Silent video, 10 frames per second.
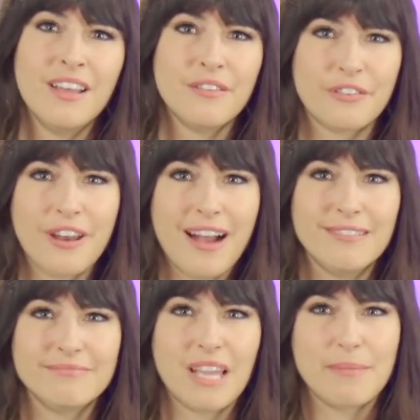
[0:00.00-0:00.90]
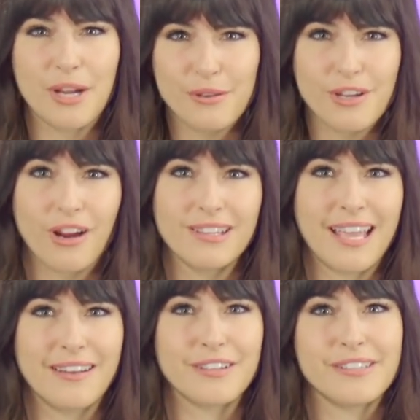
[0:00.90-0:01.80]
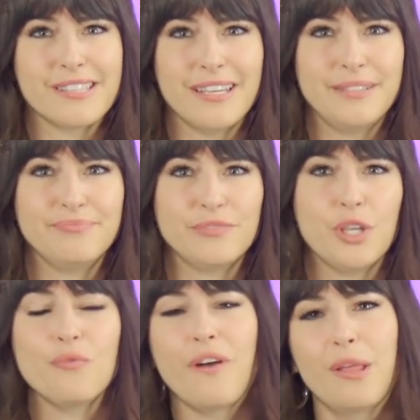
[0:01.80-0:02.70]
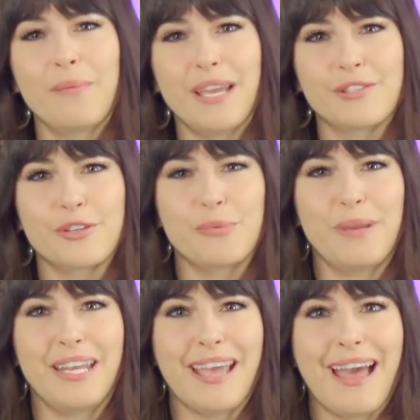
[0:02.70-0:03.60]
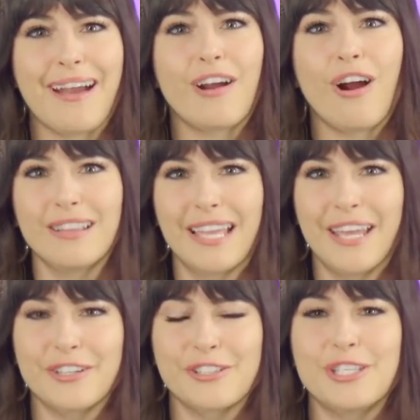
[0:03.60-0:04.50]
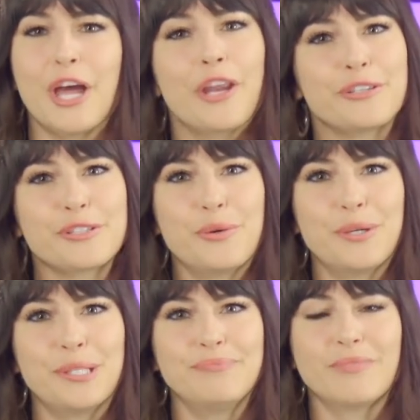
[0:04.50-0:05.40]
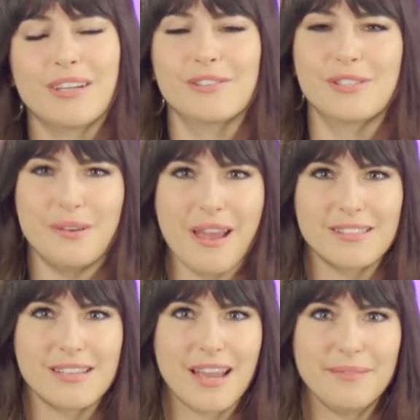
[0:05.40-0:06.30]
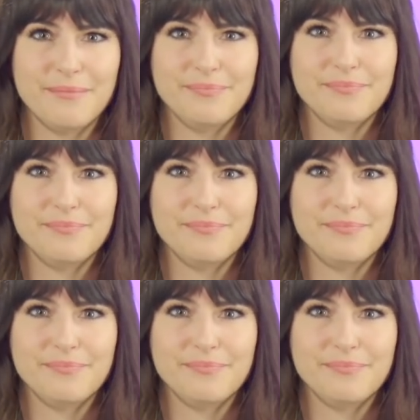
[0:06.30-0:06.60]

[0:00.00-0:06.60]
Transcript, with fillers: For now, I'm your host, Carly Henderson. You can follow me on social media at Carly Henderson underscore, and I'll see you next time.